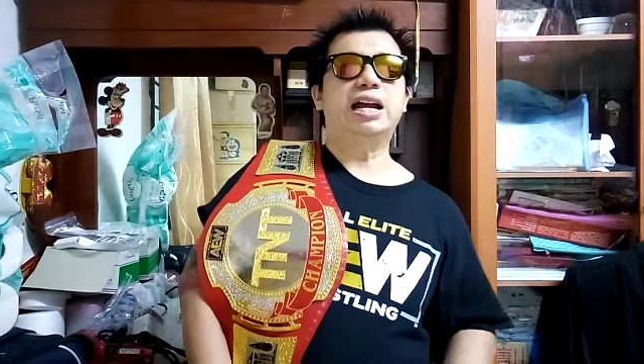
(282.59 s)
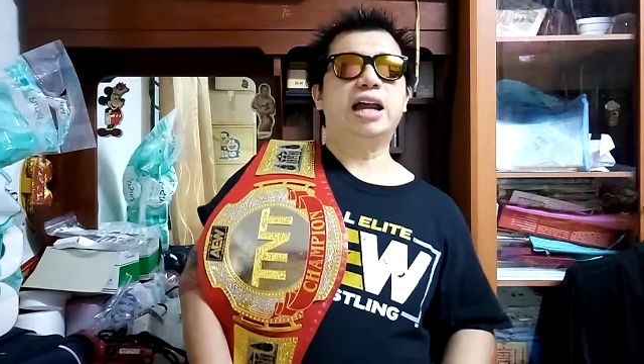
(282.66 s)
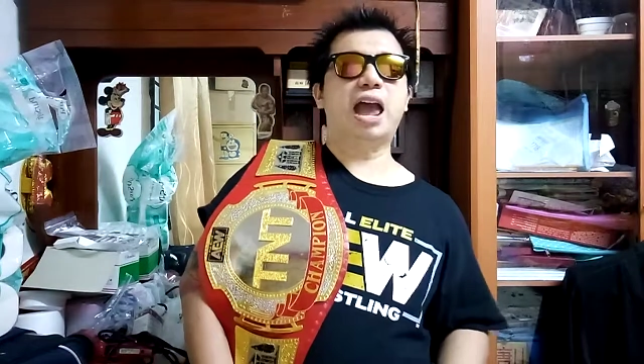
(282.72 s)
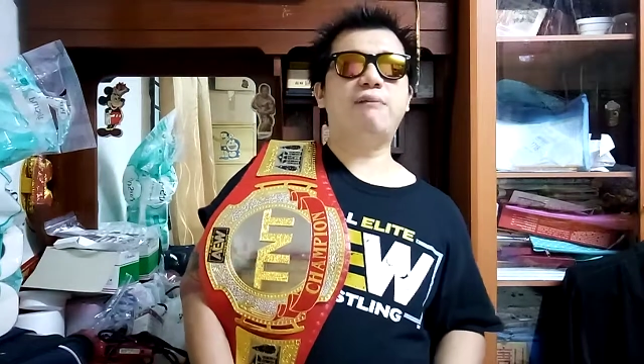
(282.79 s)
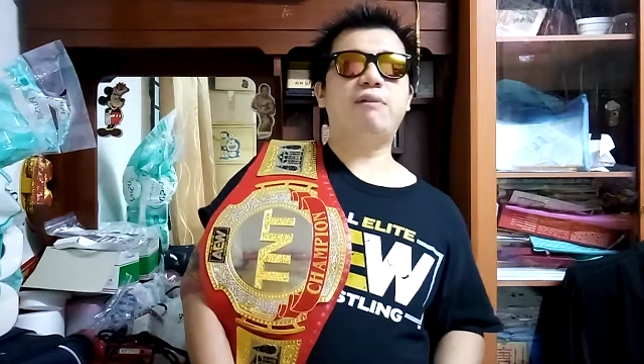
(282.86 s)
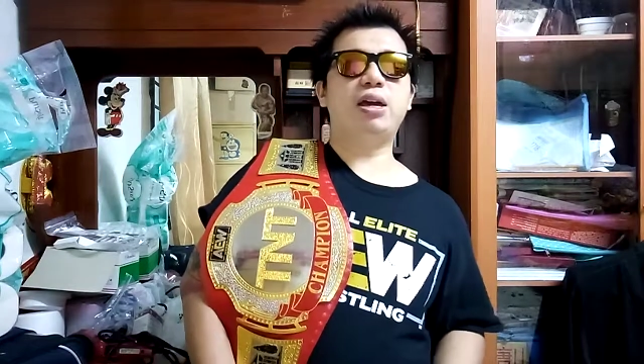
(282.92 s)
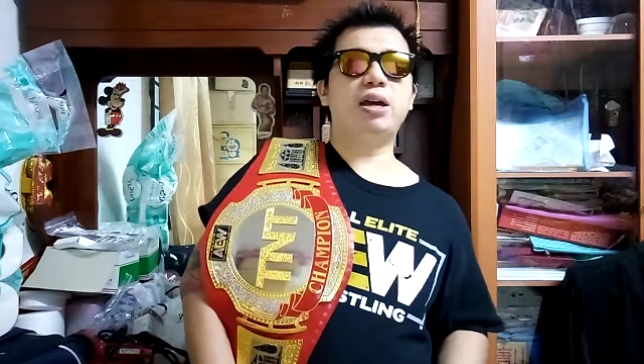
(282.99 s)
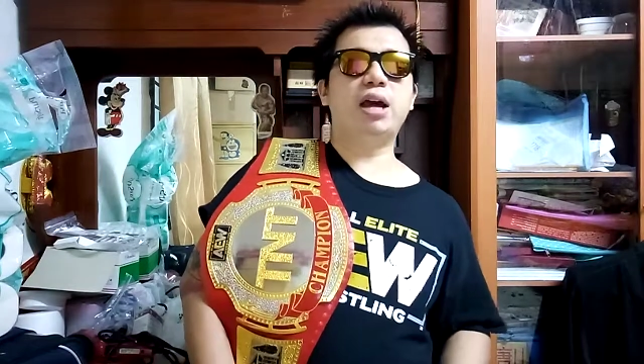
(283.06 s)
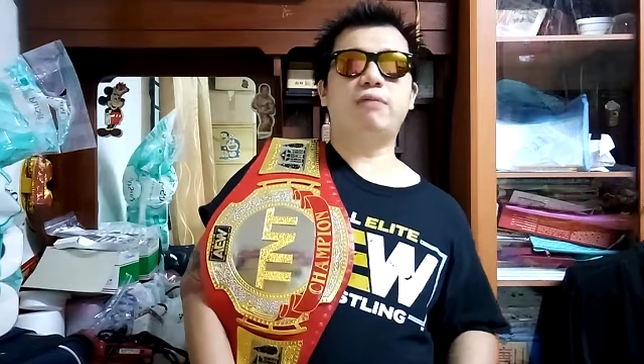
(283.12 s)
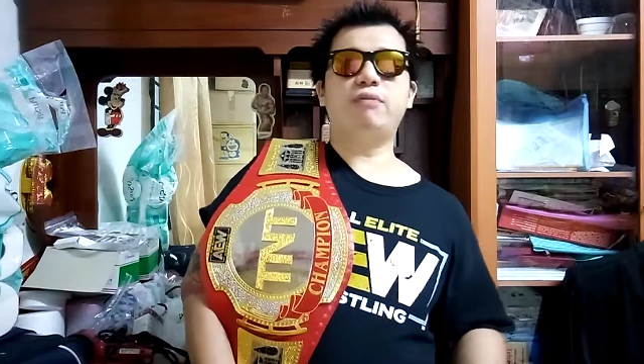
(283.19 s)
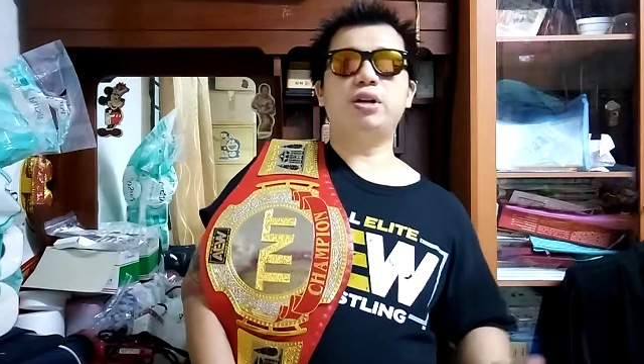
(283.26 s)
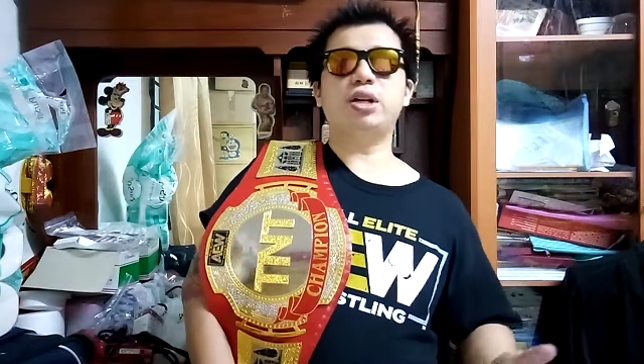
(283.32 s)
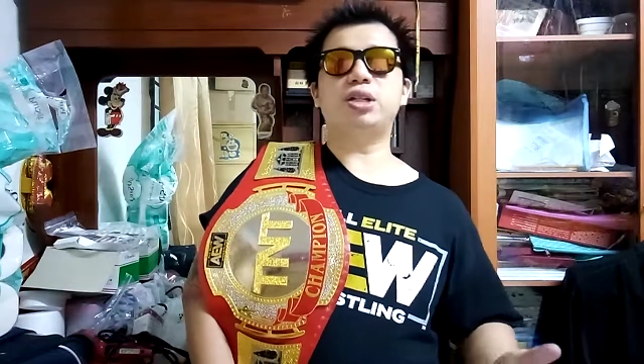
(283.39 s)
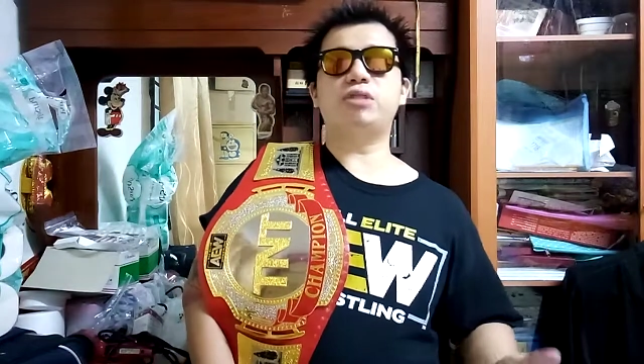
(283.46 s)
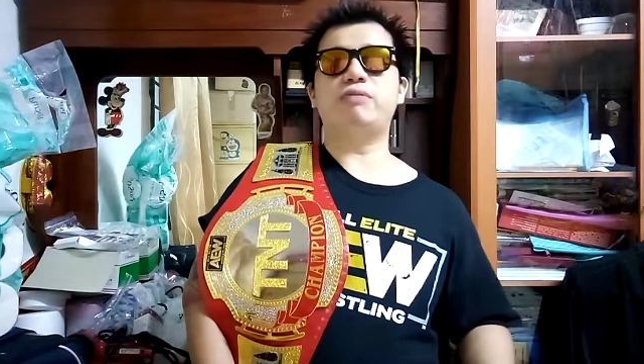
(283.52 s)
Eric Young
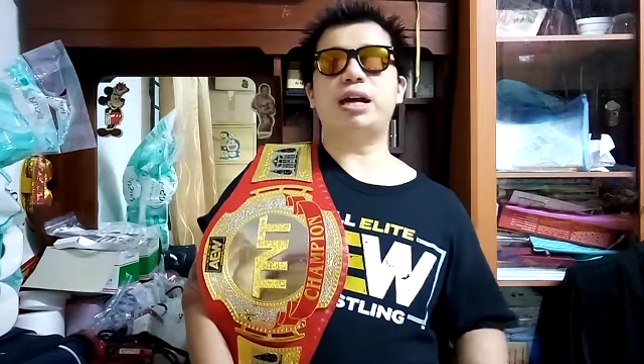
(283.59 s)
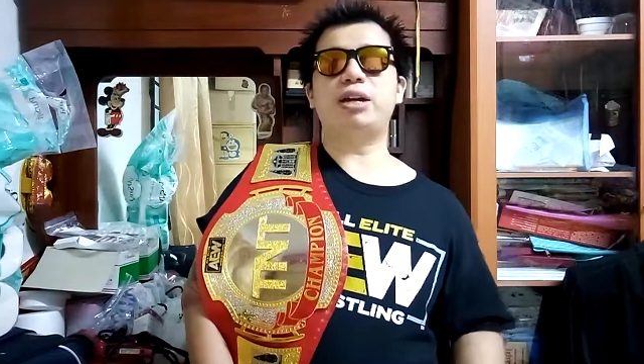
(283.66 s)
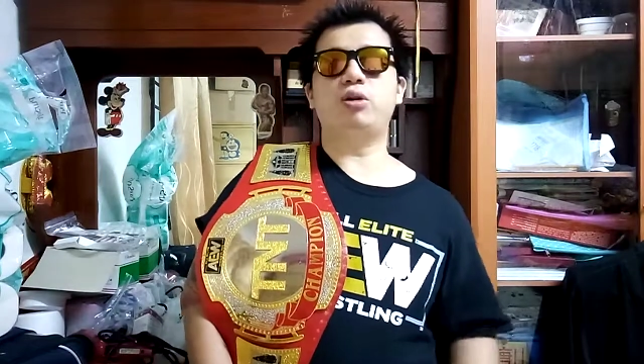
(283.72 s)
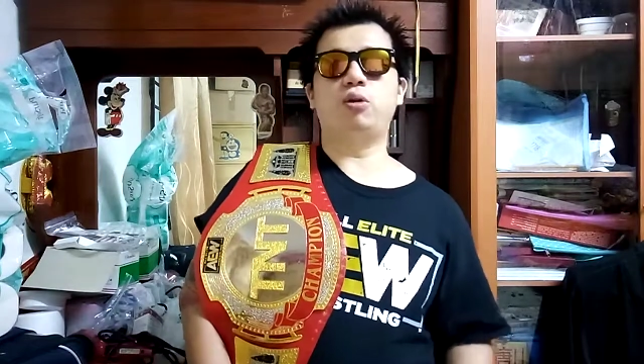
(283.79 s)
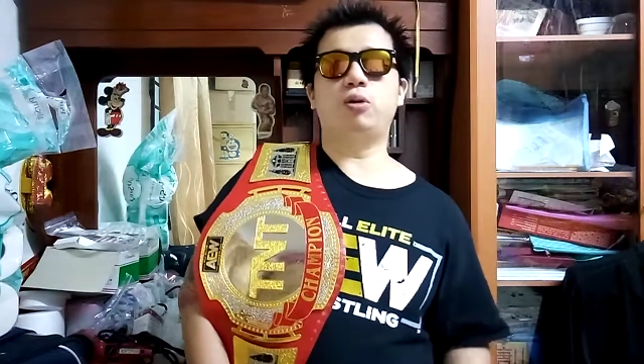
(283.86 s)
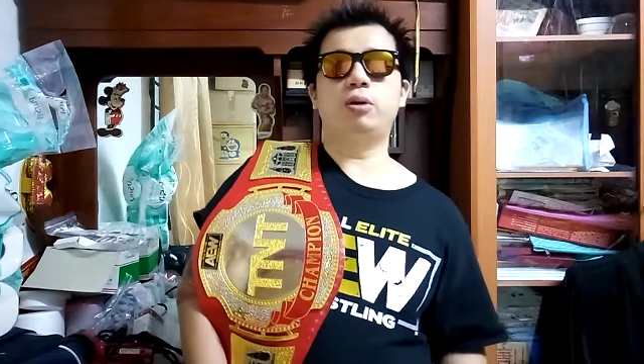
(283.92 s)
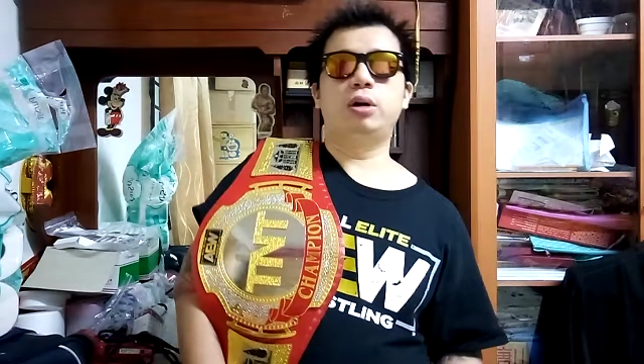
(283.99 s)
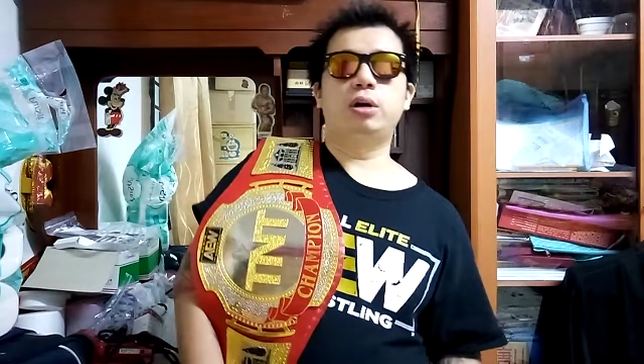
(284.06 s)
versus Rhino.